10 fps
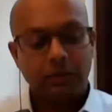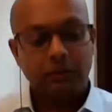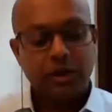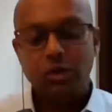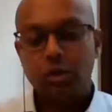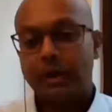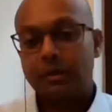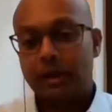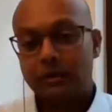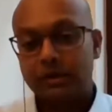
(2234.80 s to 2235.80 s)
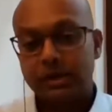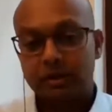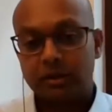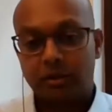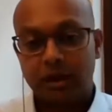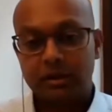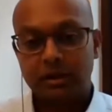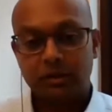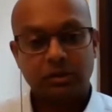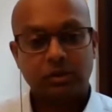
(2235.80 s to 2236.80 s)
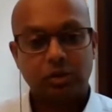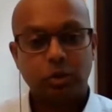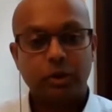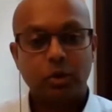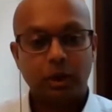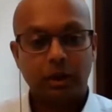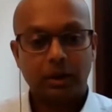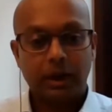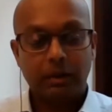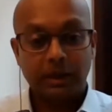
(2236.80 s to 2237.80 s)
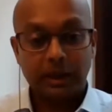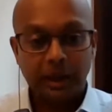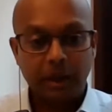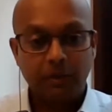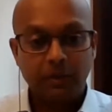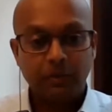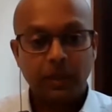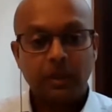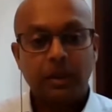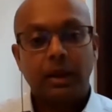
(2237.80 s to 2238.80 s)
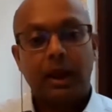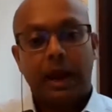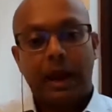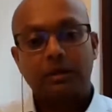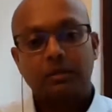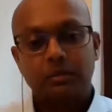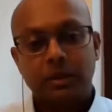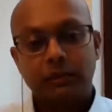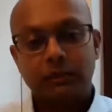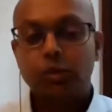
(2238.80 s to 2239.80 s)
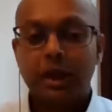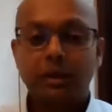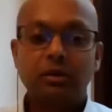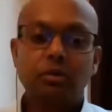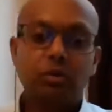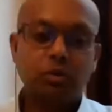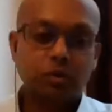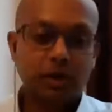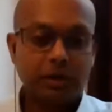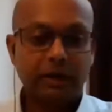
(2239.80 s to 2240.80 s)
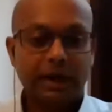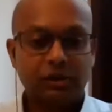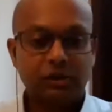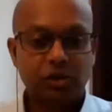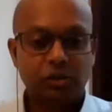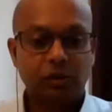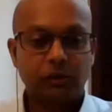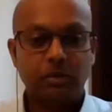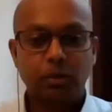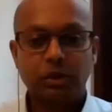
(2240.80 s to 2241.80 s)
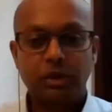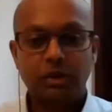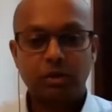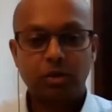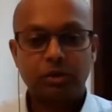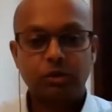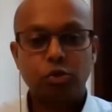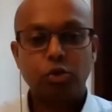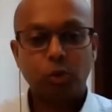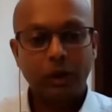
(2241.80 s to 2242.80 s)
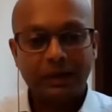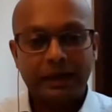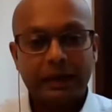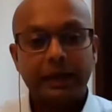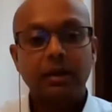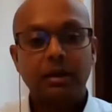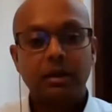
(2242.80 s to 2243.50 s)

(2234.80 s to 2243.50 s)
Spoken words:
We know that private sector credit is slowly picking up. And if you then do a relaxation of import controls too quickly,